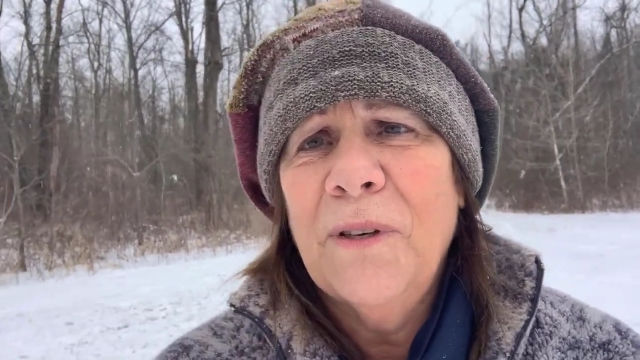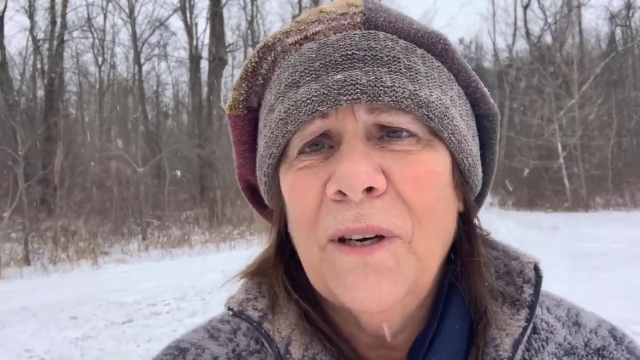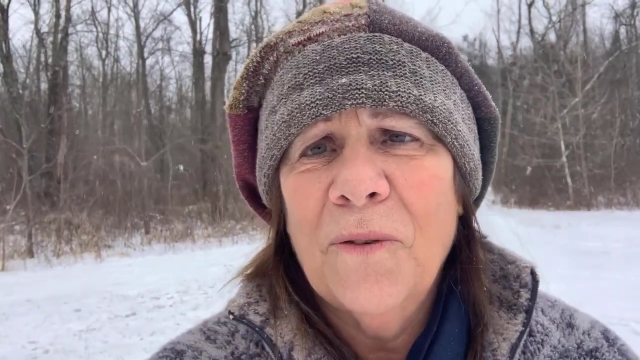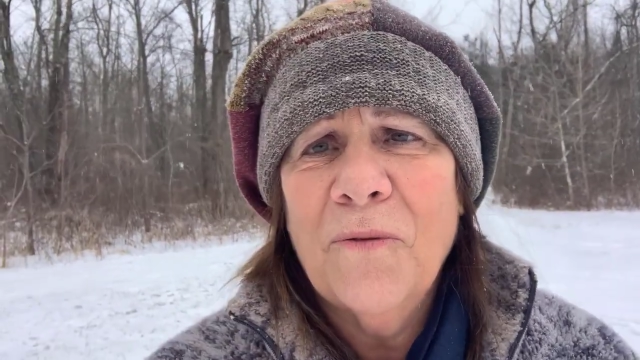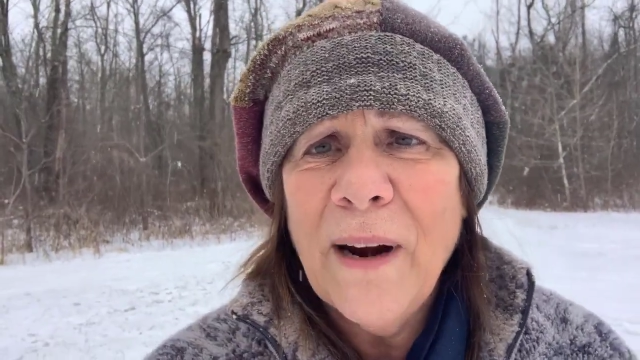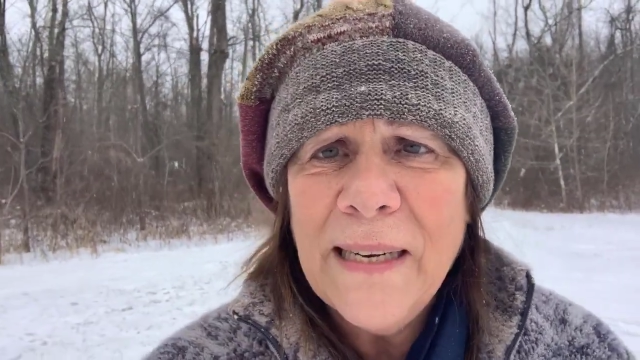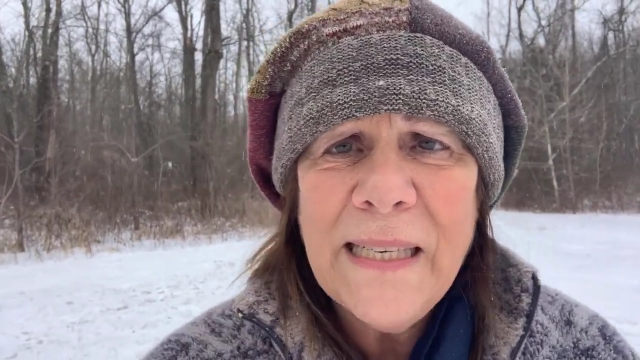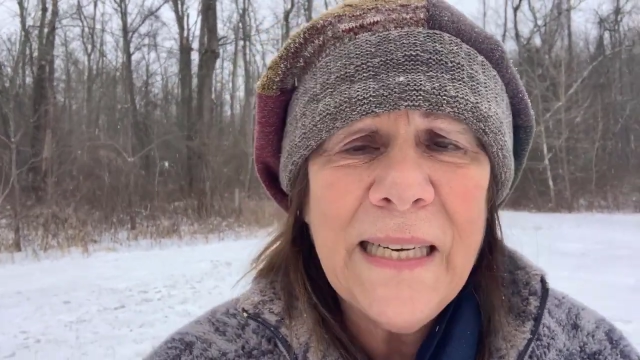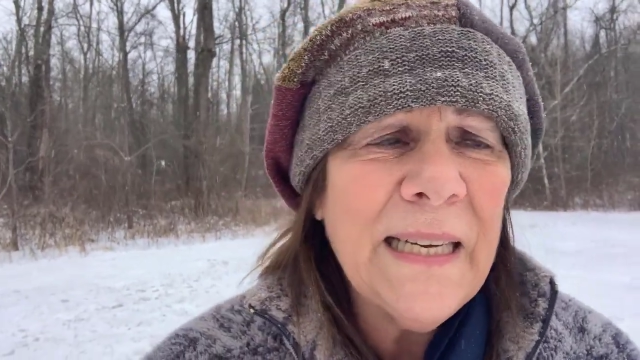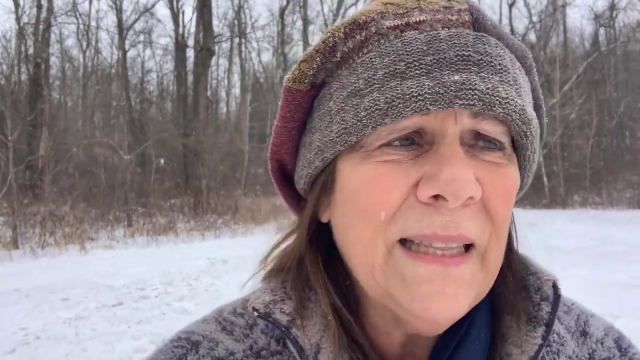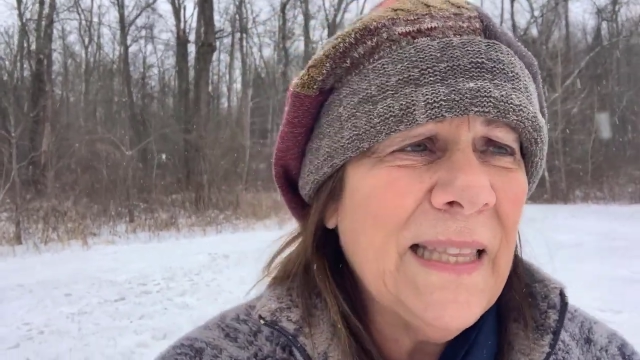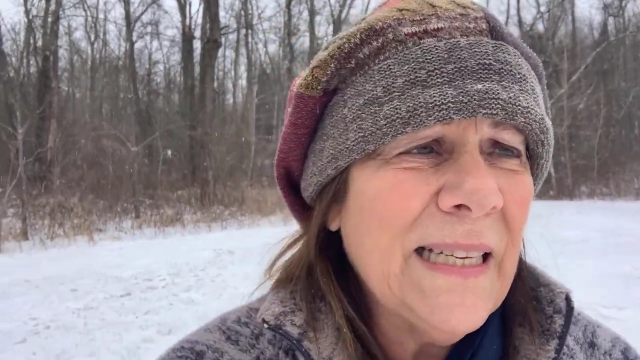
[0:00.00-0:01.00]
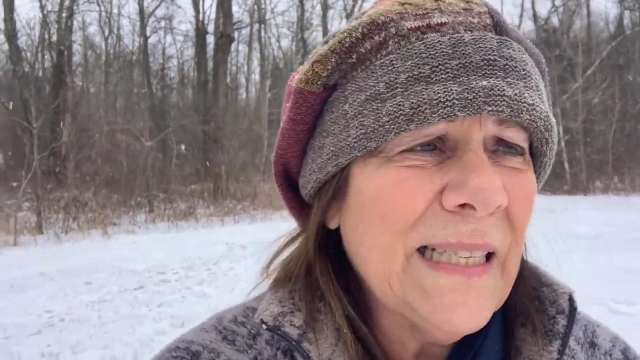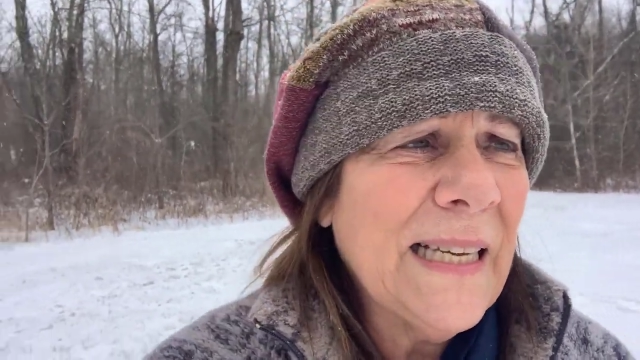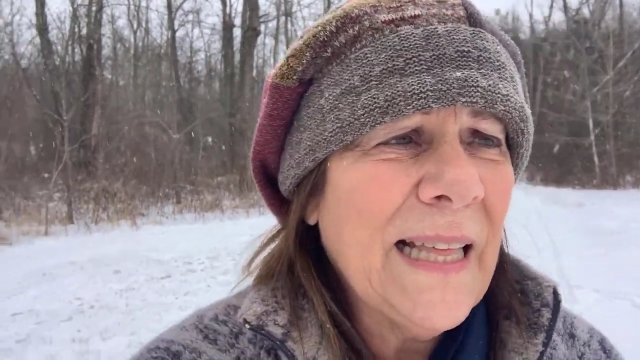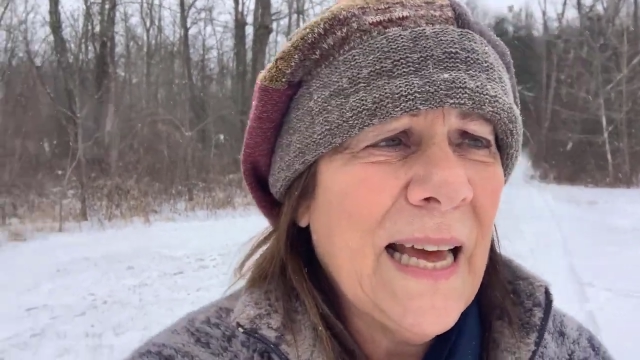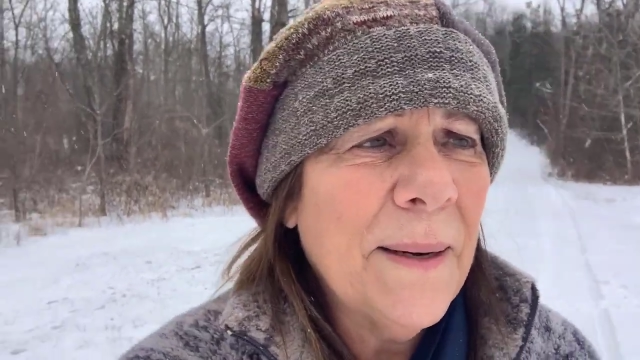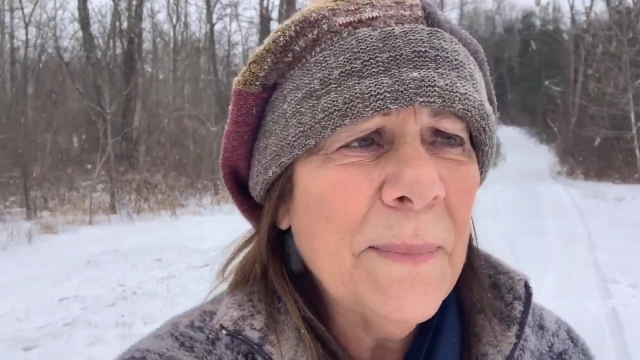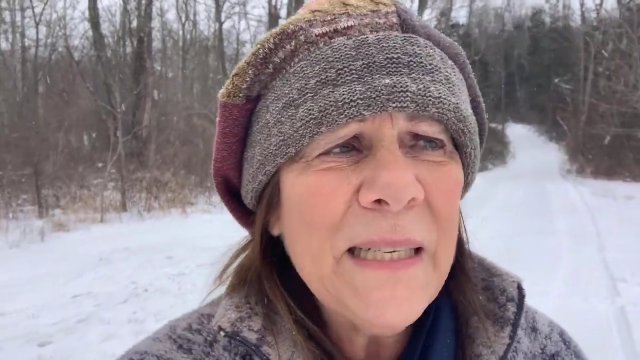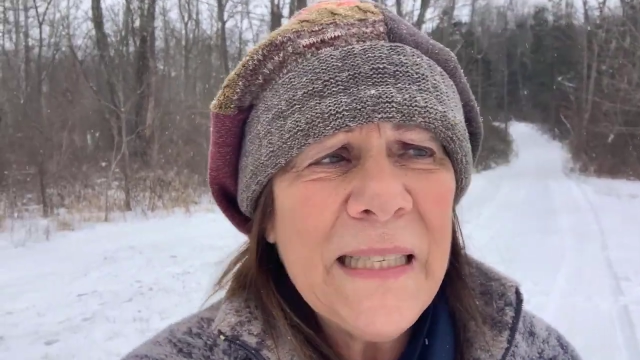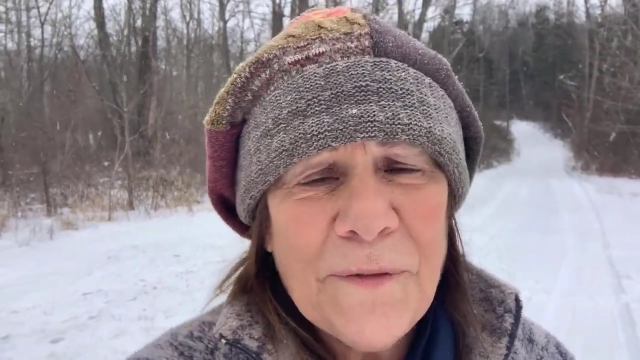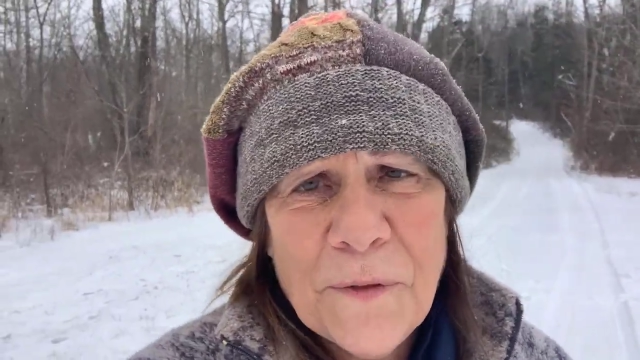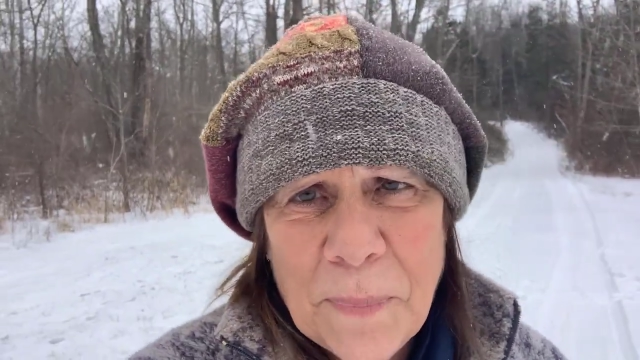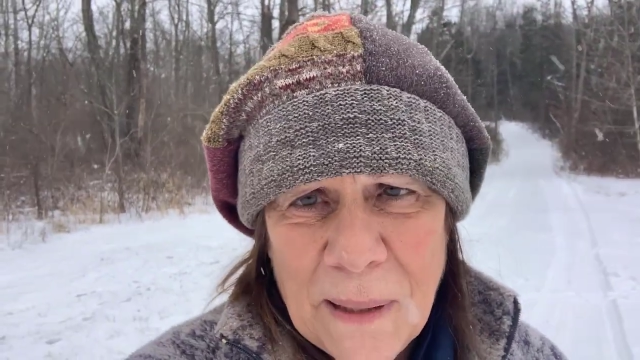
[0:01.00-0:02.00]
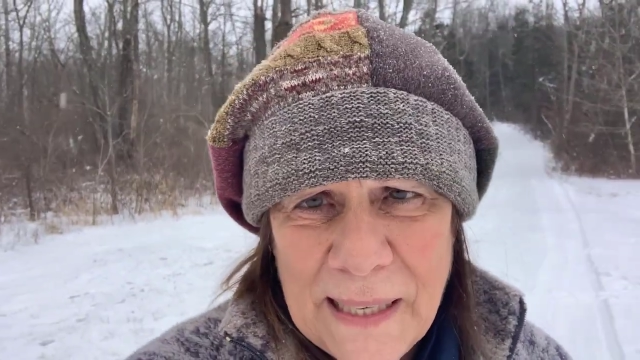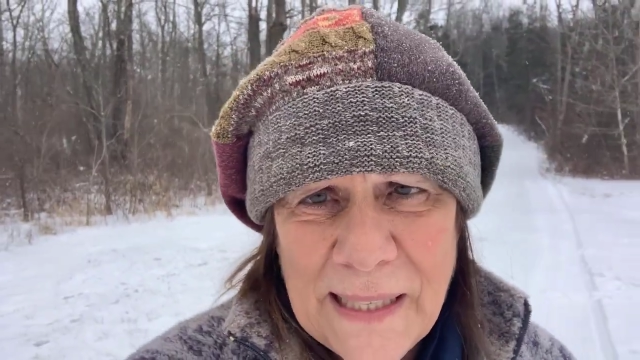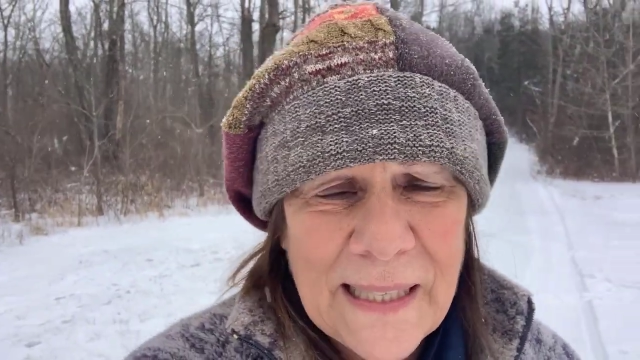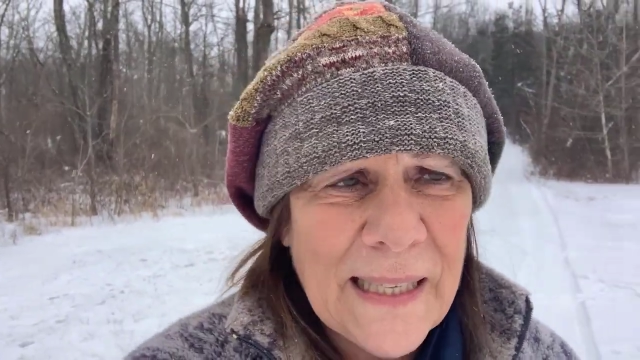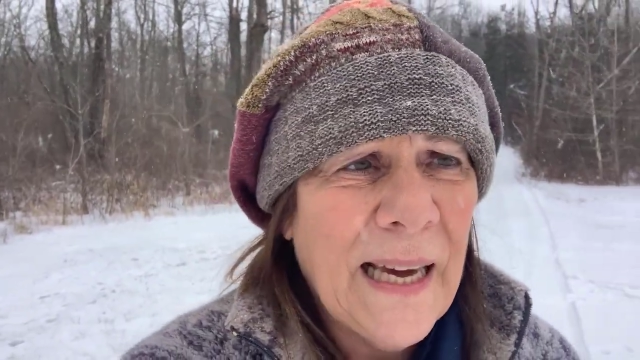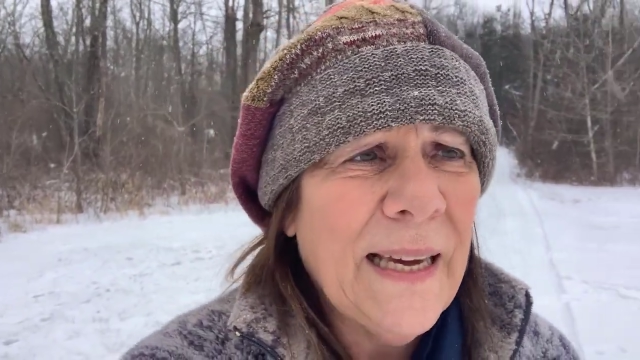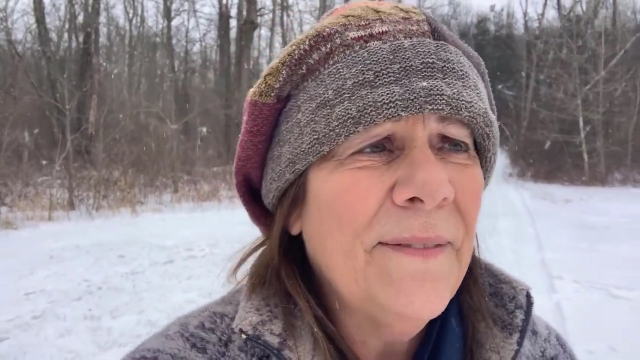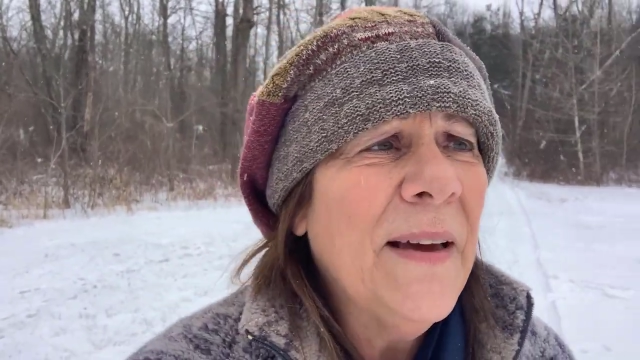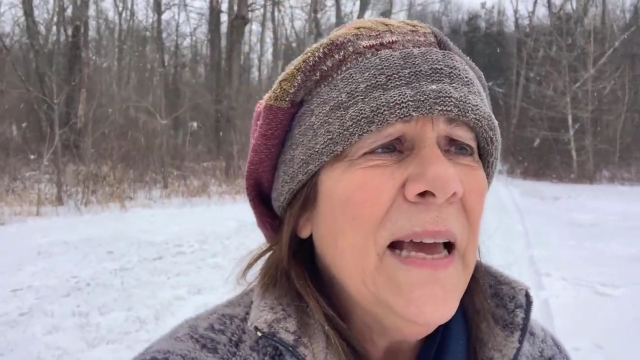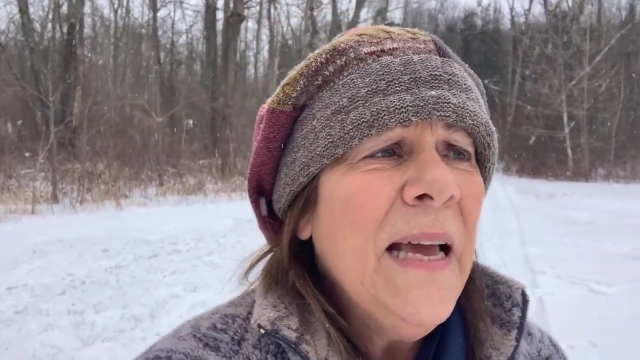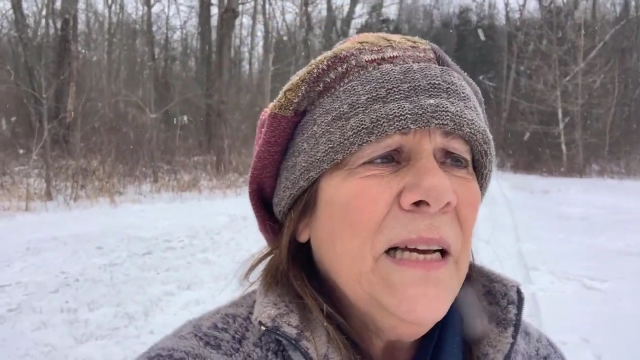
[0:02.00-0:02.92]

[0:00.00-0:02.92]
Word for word: you know, renting and things like that. I'm in a different place in life.